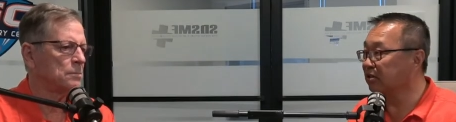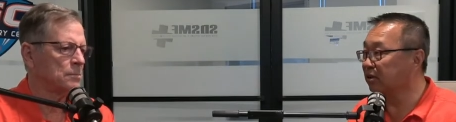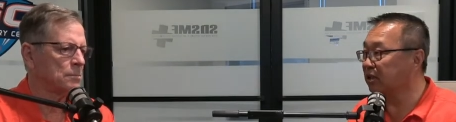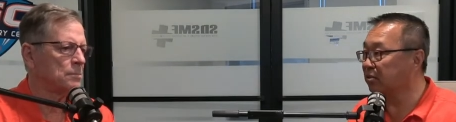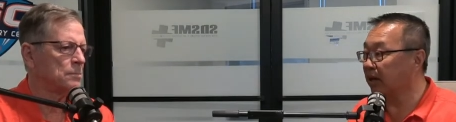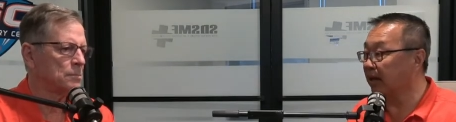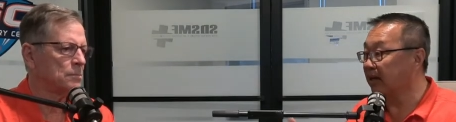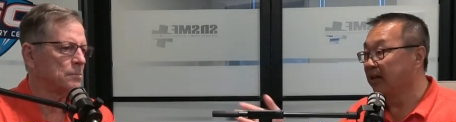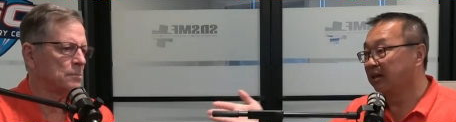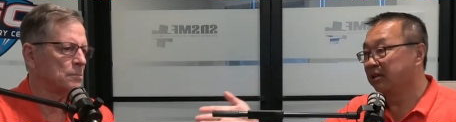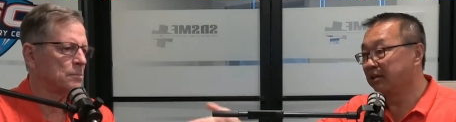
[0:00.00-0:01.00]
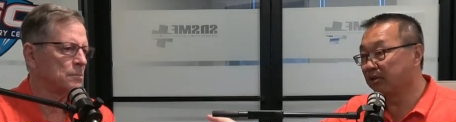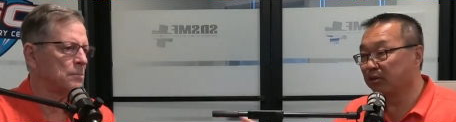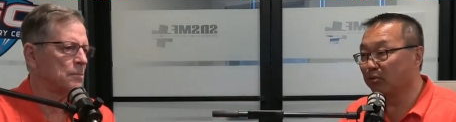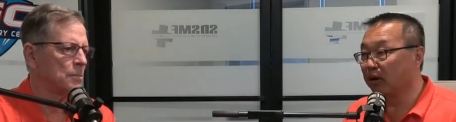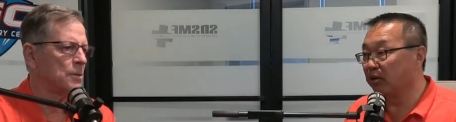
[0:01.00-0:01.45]
Speaker 1: what's right. You're
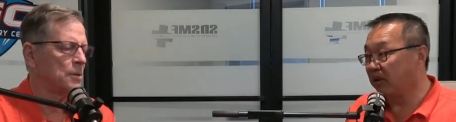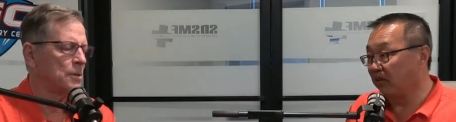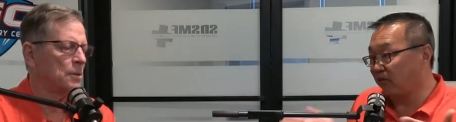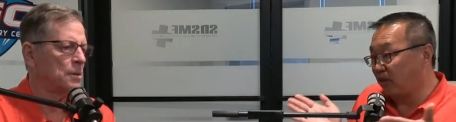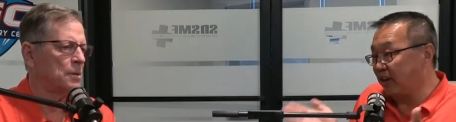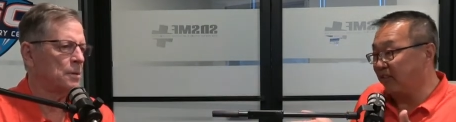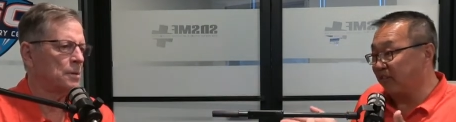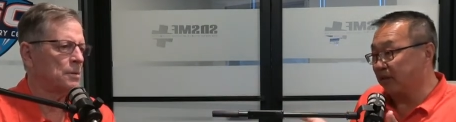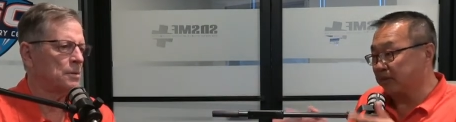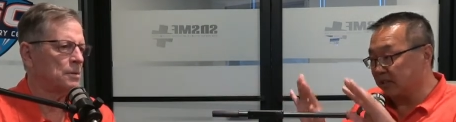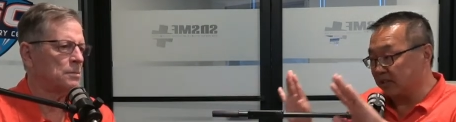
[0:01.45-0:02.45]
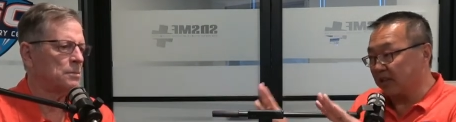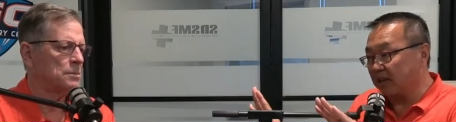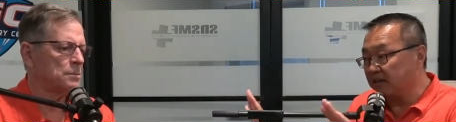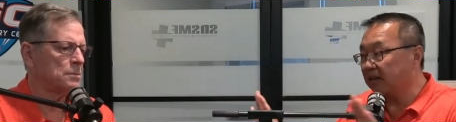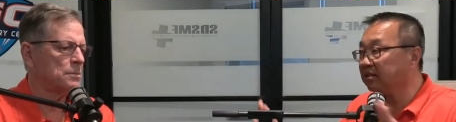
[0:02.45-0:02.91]
the one in front of Philip said,
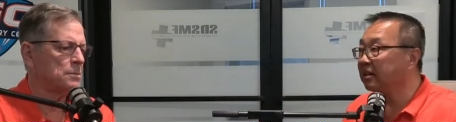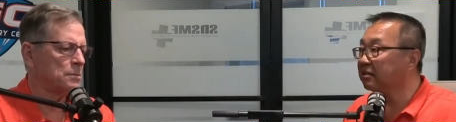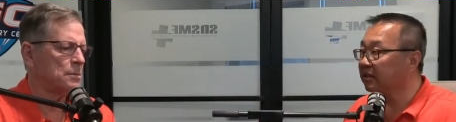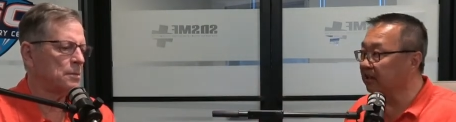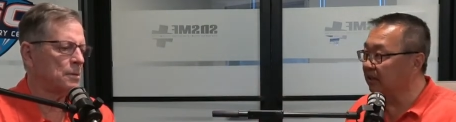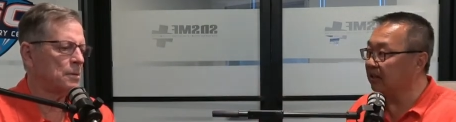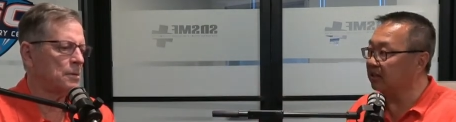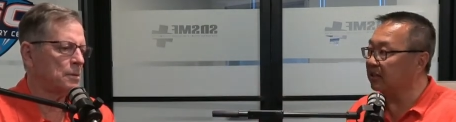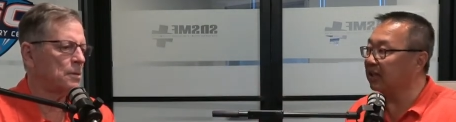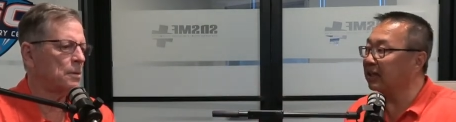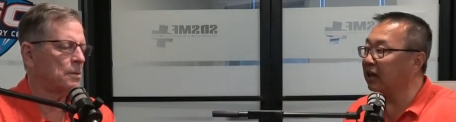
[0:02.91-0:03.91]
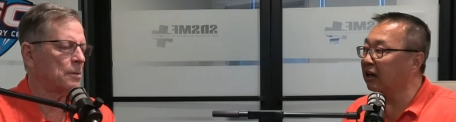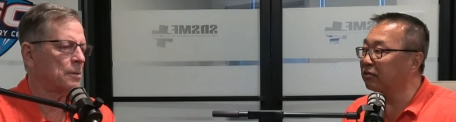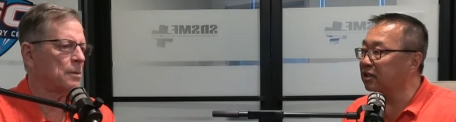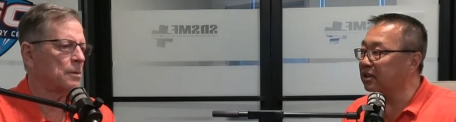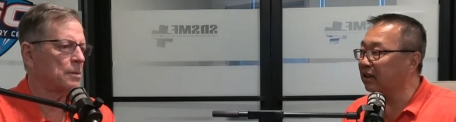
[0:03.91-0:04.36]
no, no, no. You, take care
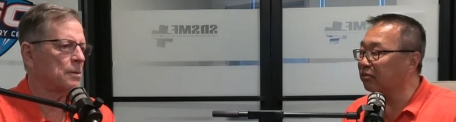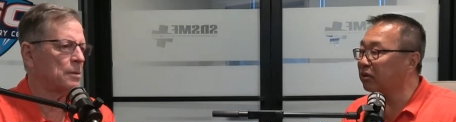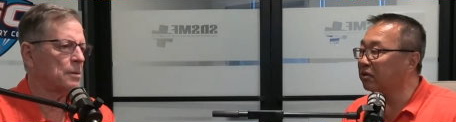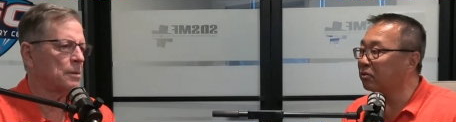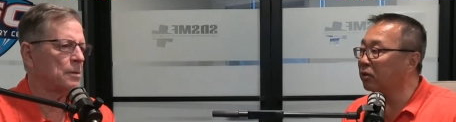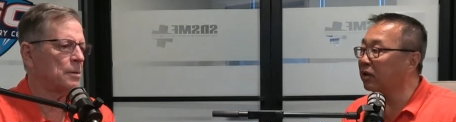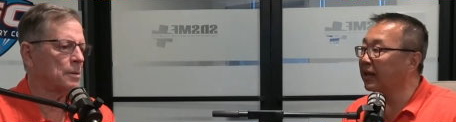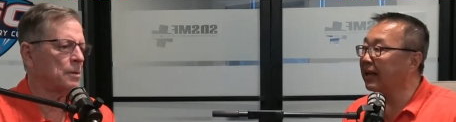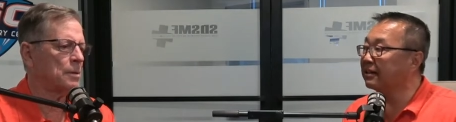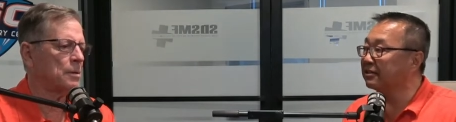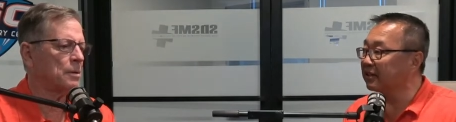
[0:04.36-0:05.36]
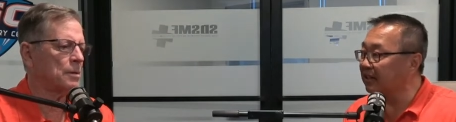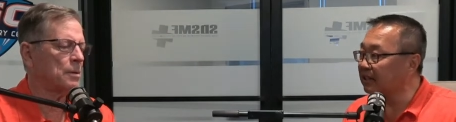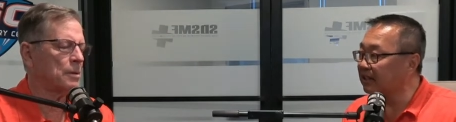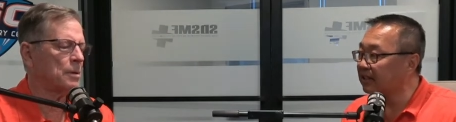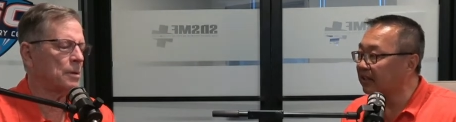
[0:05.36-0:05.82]
of yourself. We'll we'll handle
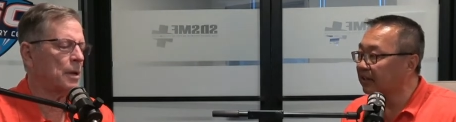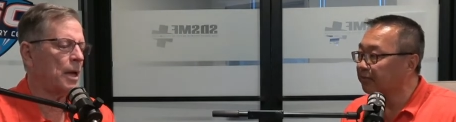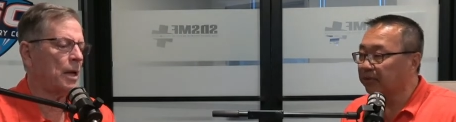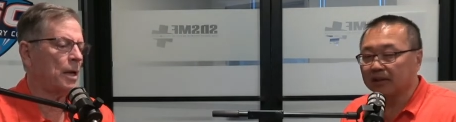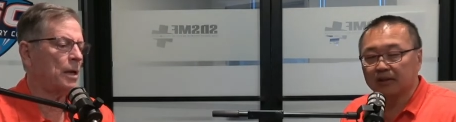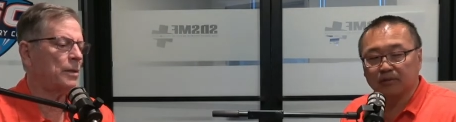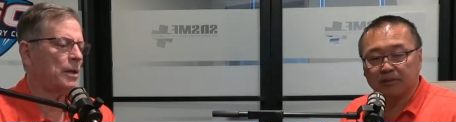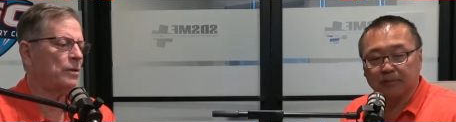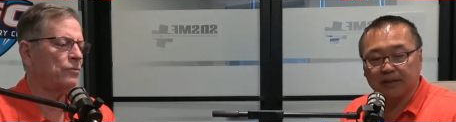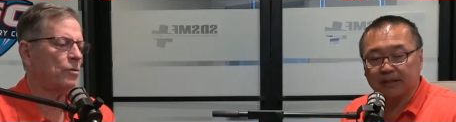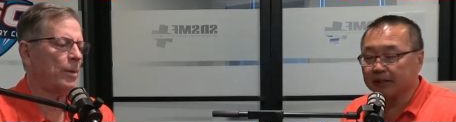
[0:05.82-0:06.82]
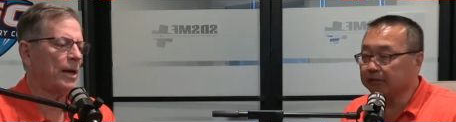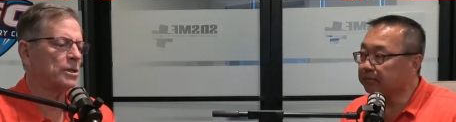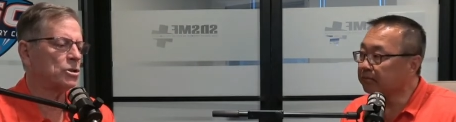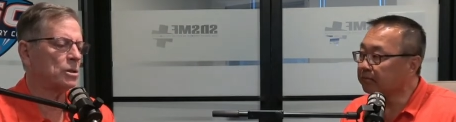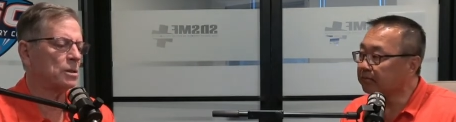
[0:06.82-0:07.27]
this.
Speaker 2: And, and the
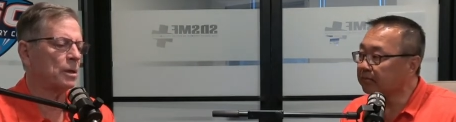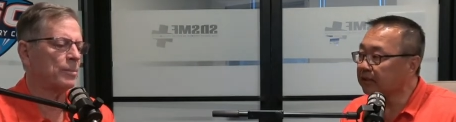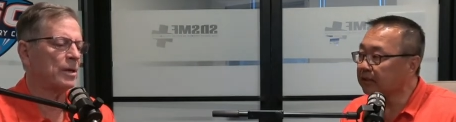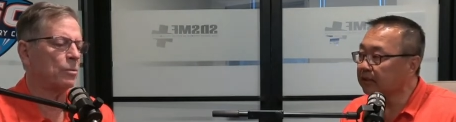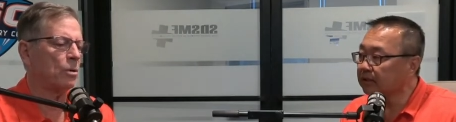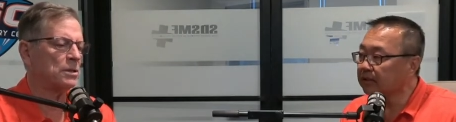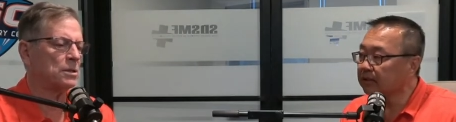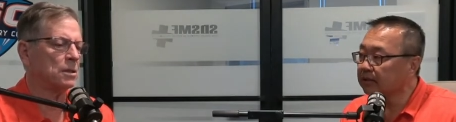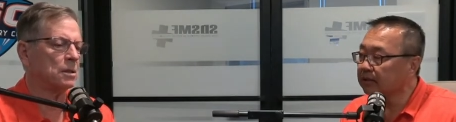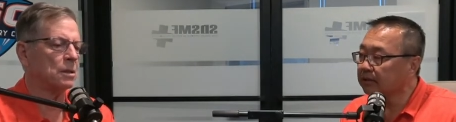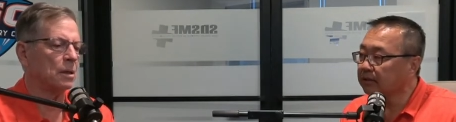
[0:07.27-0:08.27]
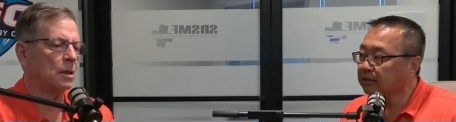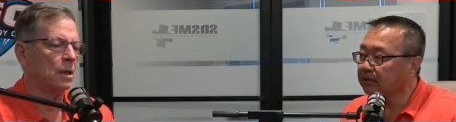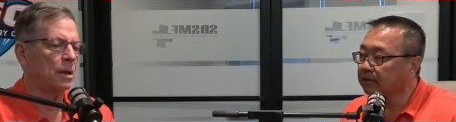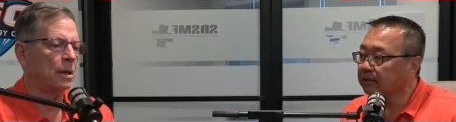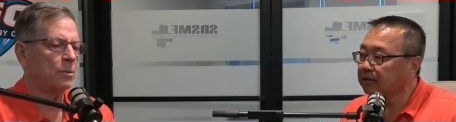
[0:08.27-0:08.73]
information. I mean, it wasn't.
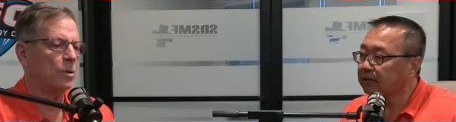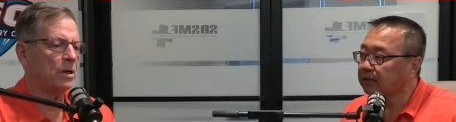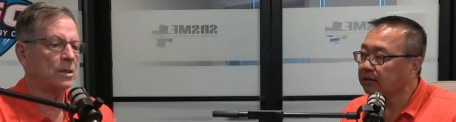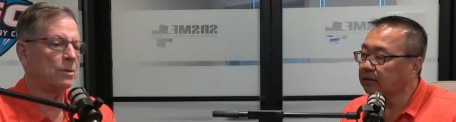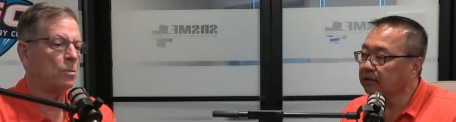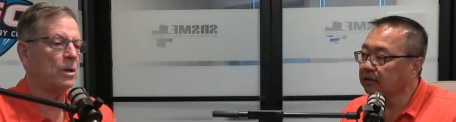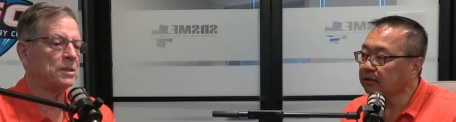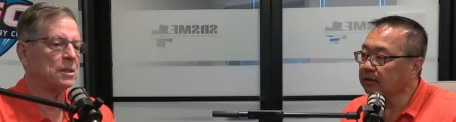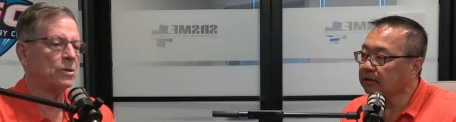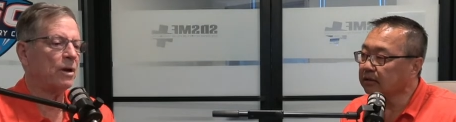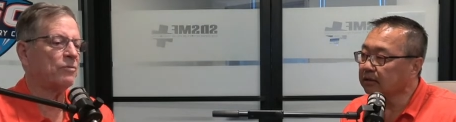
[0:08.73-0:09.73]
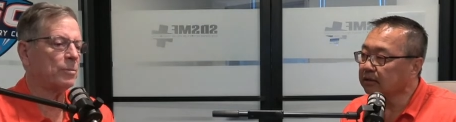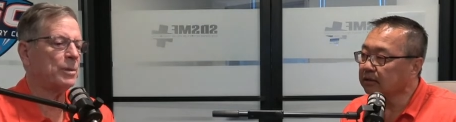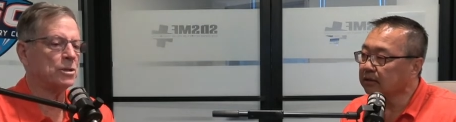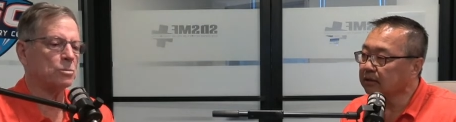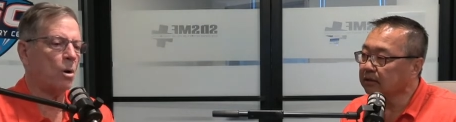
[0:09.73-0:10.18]
It was. It wasn't. You have to
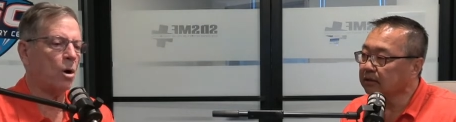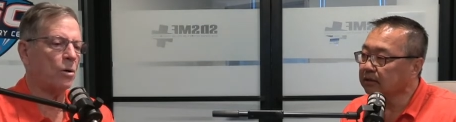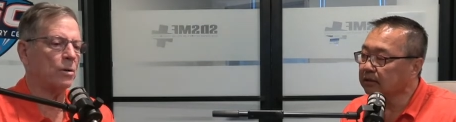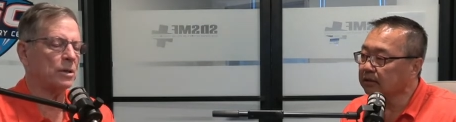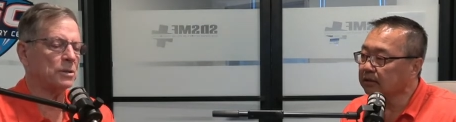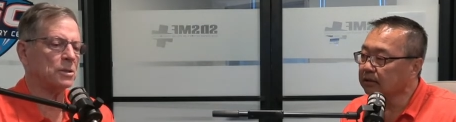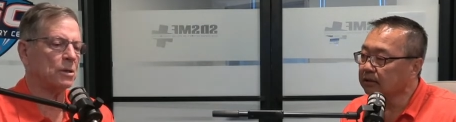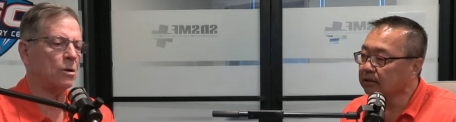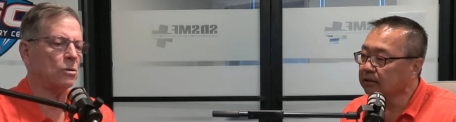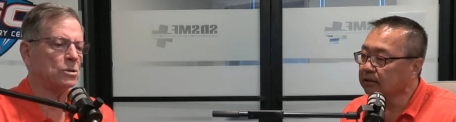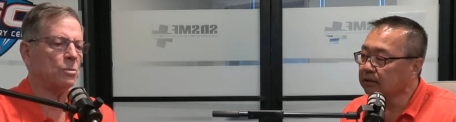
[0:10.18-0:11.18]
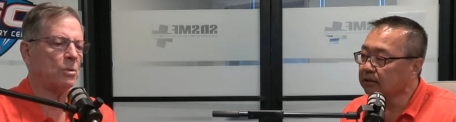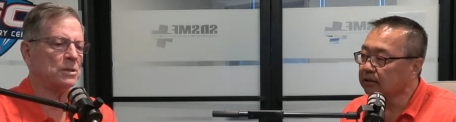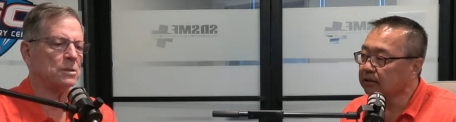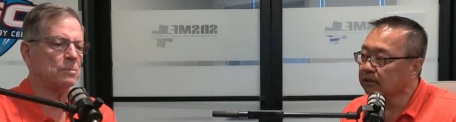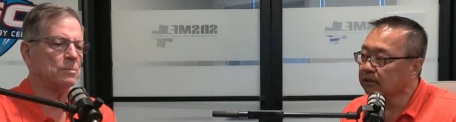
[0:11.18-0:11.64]
be smart as the coach. It
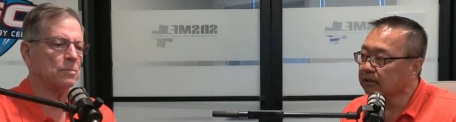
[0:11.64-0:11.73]
wasn't